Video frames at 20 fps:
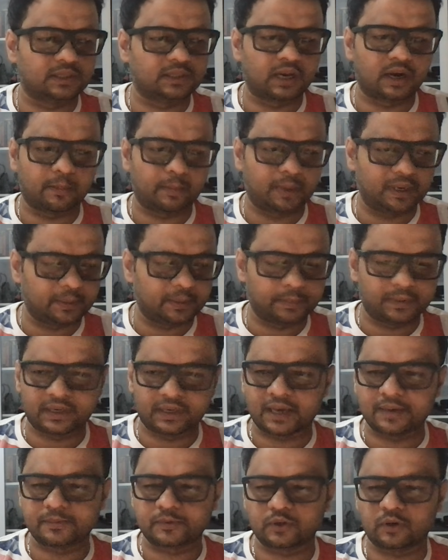There are multiple
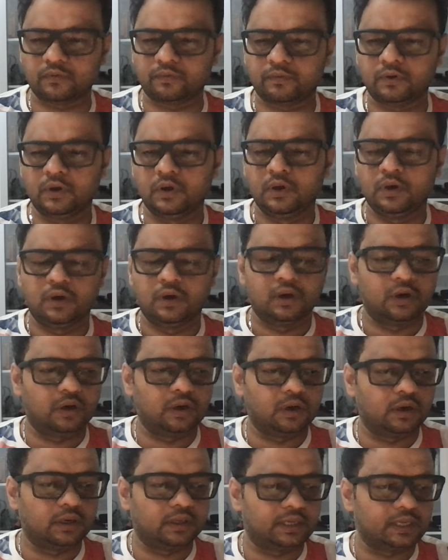types of
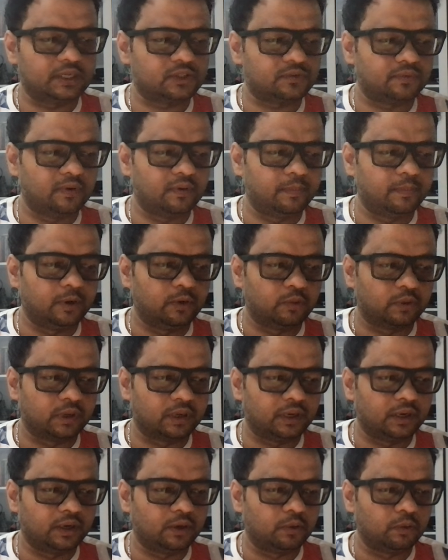tests we'll be
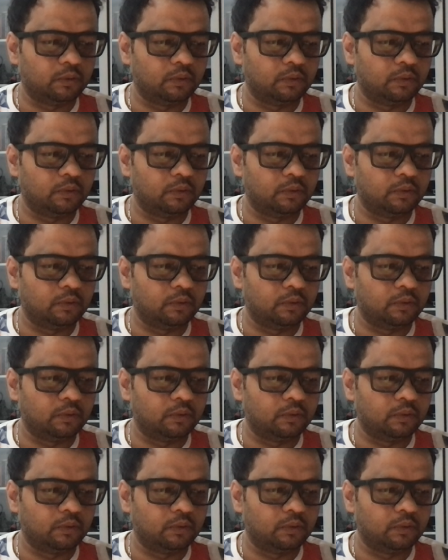looking into,